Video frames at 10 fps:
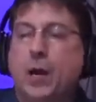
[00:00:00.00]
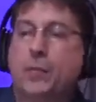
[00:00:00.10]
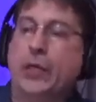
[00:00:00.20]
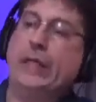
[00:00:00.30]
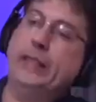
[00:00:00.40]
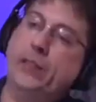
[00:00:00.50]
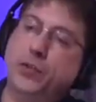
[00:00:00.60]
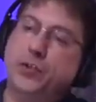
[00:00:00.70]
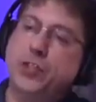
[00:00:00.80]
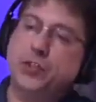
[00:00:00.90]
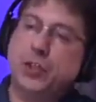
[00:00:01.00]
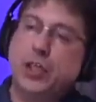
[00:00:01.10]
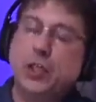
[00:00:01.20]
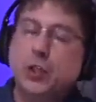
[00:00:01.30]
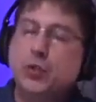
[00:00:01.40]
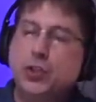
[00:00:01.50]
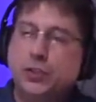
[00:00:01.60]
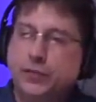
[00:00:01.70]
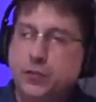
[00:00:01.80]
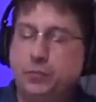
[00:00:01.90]
But there's this illusion
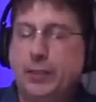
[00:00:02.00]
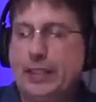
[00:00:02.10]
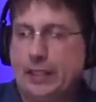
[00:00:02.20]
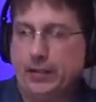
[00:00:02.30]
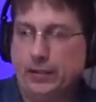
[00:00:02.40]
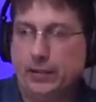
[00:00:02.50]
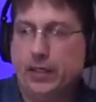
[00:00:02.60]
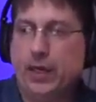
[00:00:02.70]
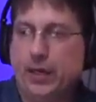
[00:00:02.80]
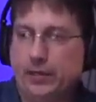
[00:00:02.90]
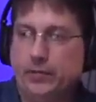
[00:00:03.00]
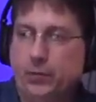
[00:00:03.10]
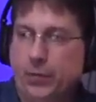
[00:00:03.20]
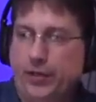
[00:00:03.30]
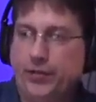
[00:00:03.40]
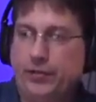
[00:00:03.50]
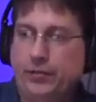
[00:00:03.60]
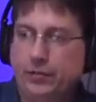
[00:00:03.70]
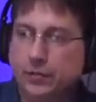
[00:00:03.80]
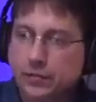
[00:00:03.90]
of speed with
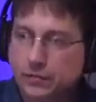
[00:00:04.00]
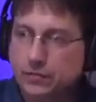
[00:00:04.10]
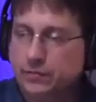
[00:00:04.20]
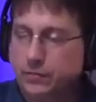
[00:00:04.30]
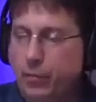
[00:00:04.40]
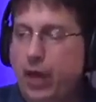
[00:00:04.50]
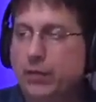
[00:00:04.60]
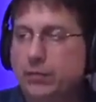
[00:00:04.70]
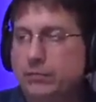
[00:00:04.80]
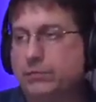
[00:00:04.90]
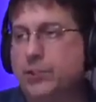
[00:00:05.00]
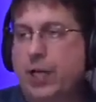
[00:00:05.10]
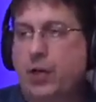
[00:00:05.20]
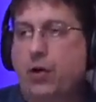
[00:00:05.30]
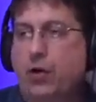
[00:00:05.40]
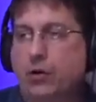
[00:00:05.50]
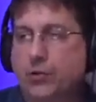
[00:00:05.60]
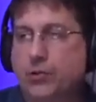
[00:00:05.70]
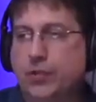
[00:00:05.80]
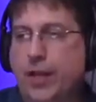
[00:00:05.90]
modern check
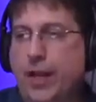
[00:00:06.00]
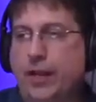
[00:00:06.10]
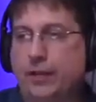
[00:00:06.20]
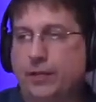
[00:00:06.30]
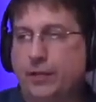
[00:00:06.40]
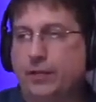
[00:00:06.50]
cards and